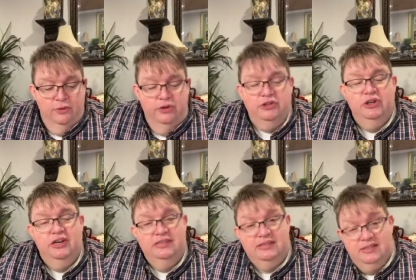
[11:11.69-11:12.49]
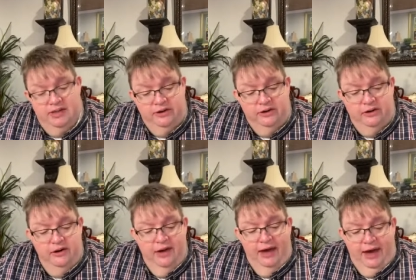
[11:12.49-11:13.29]
we should consider
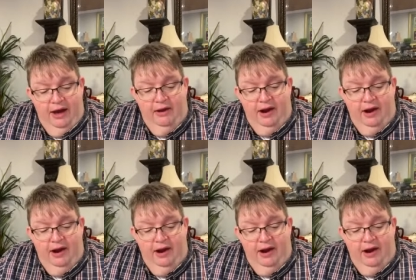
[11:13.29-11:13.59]
how